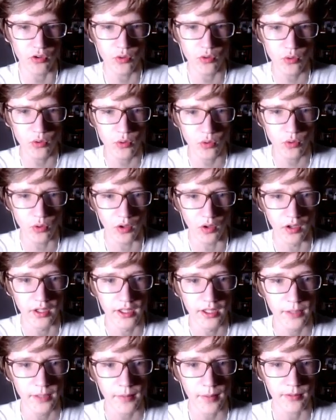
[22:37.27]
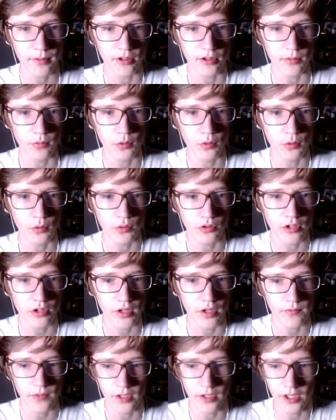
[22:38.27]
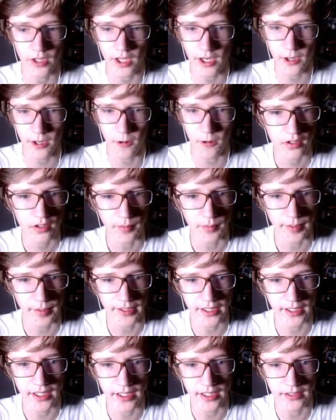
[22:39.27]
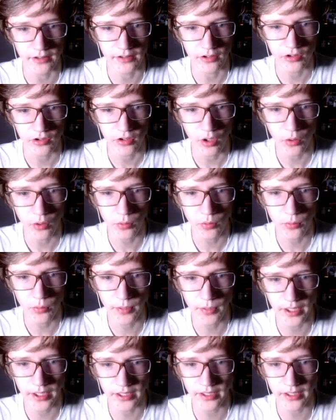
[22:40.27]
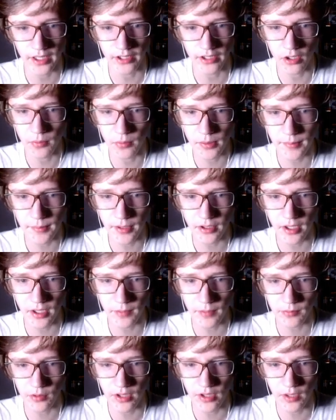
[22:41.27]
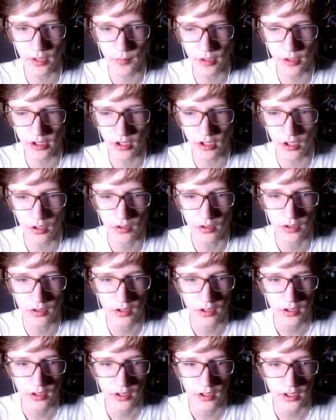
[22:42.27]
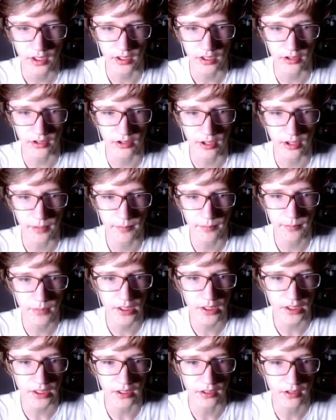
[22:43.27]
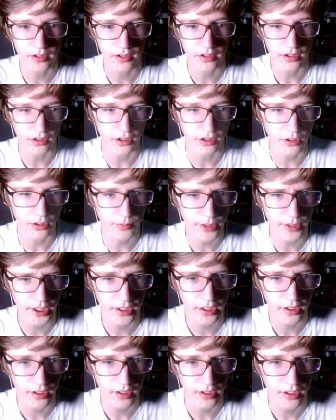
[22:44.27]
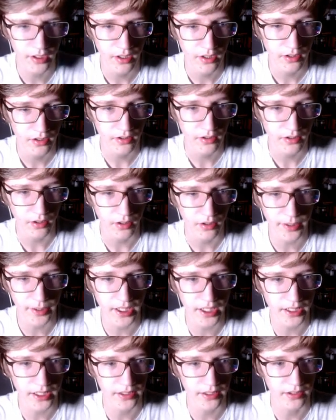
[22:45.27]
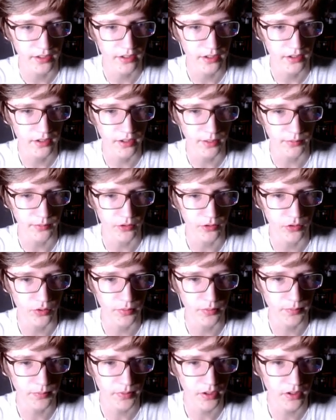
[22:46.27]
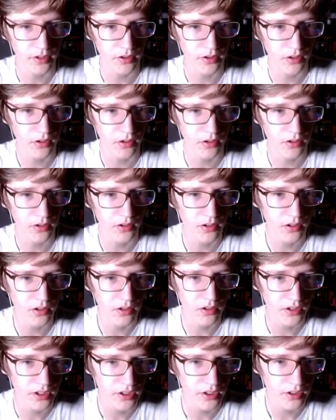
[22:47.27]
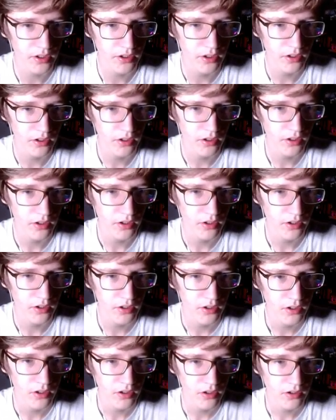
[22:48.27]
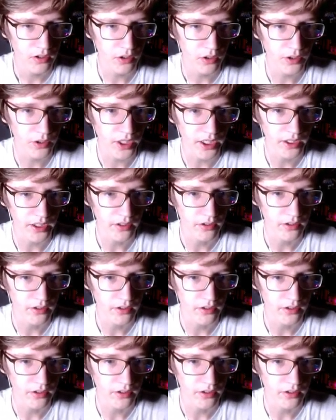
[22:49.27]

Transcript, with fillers: Ooh. There's some cool stuff in there. Oh my god. Oh my god. Nobody better come through that window except me. You hear me? Oh my god. I'm just creeping along. Okay.